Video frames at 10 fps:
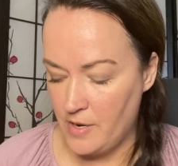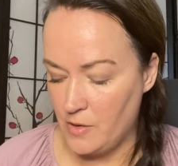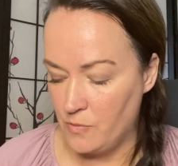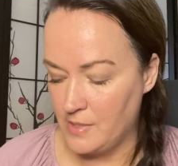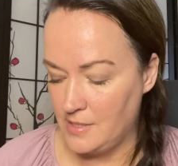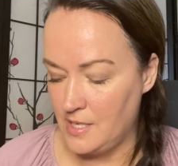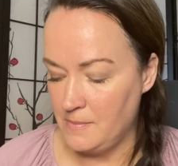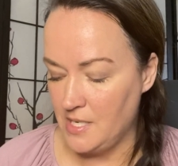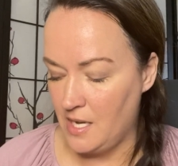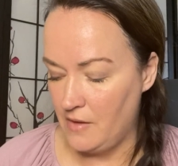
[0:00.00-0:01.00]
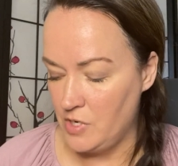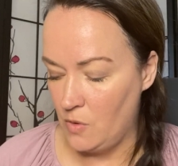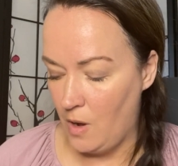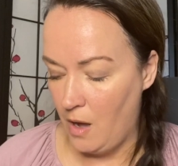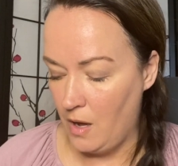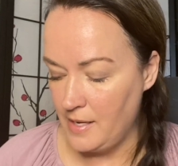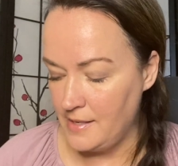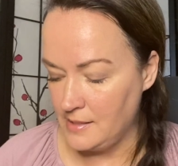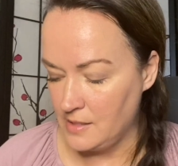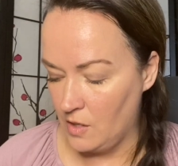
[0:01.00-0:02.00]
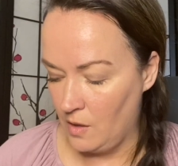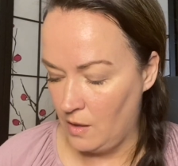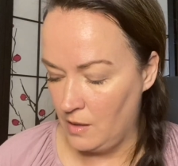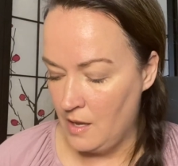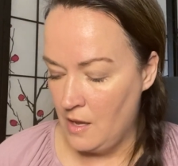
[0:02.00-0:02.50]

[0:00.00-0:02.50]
it would seem to have no audience at all